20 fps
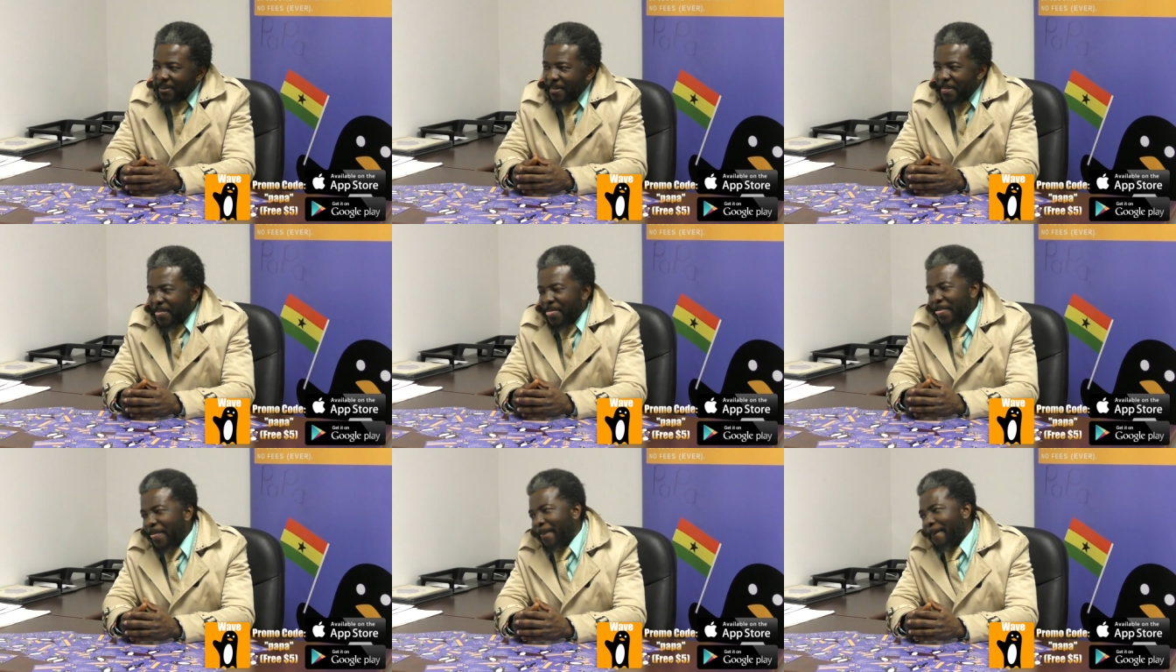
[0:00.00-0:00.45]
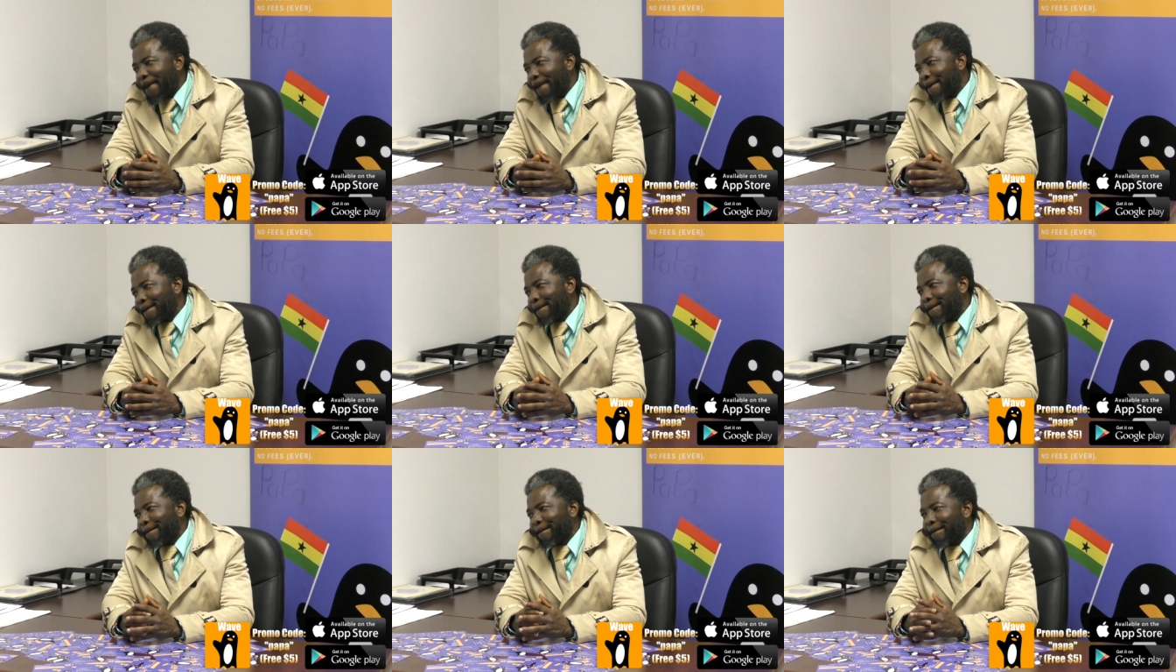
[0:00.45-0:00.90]
And that's why
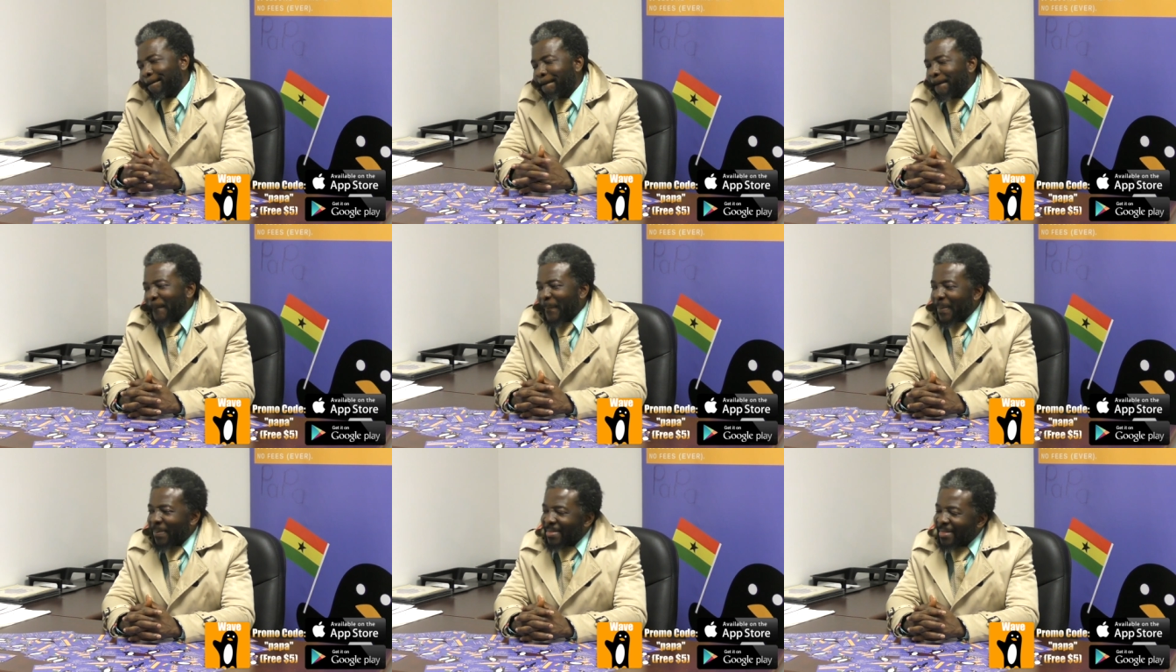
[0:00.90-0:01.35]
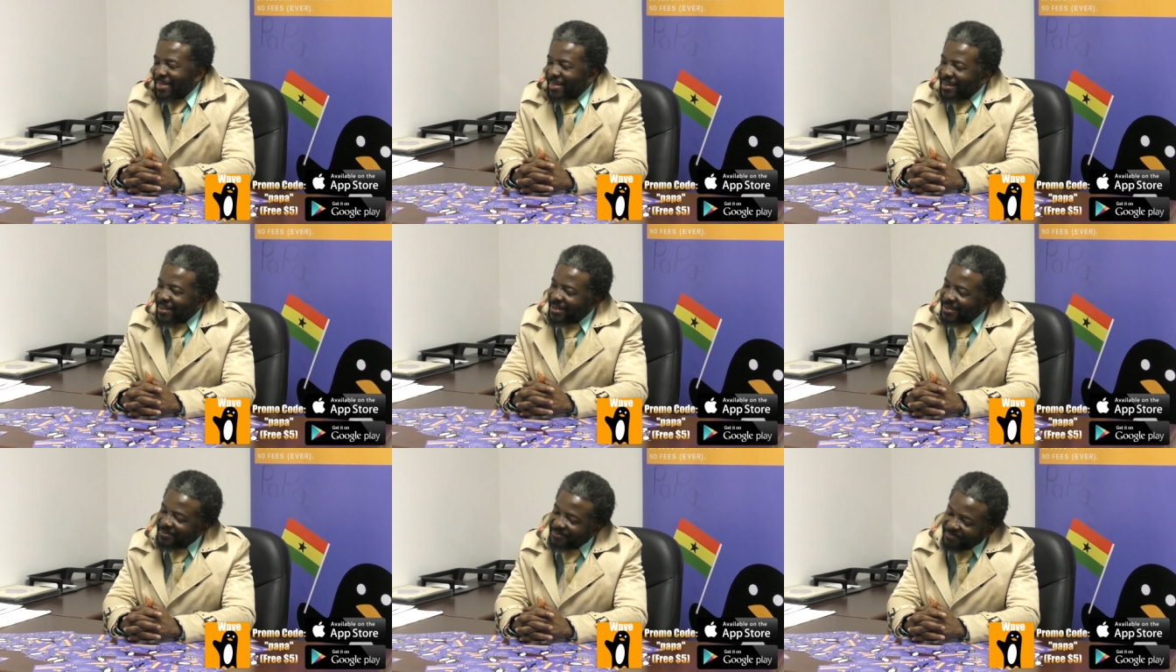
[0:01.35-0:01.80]
I love this
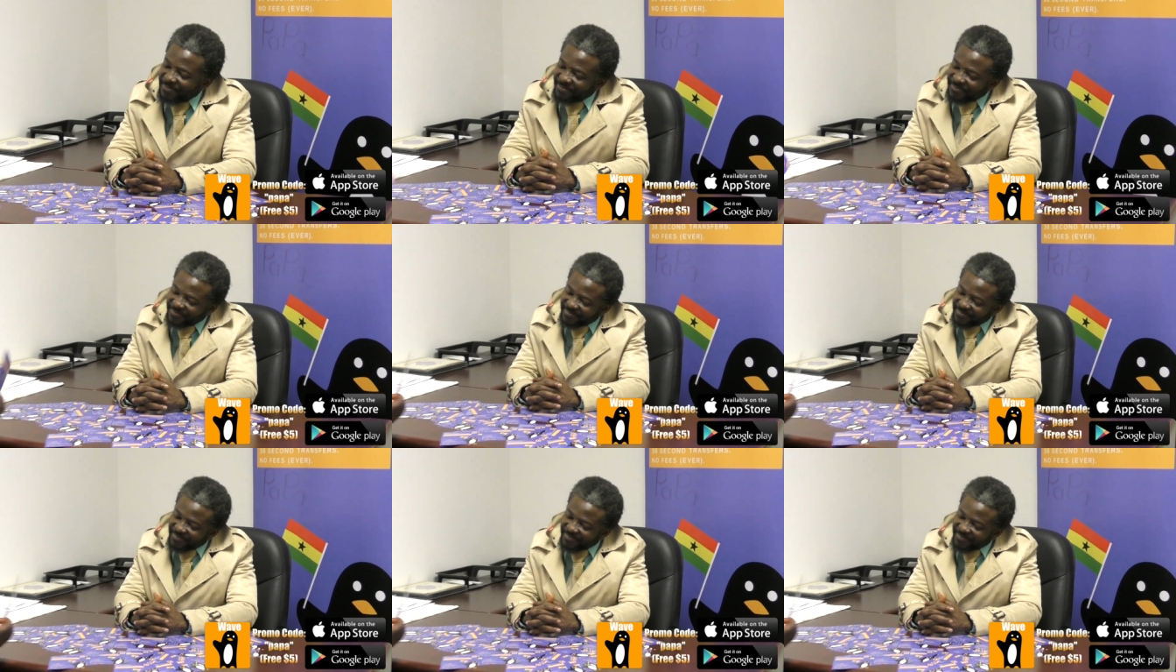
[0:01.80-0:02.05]
app. You know,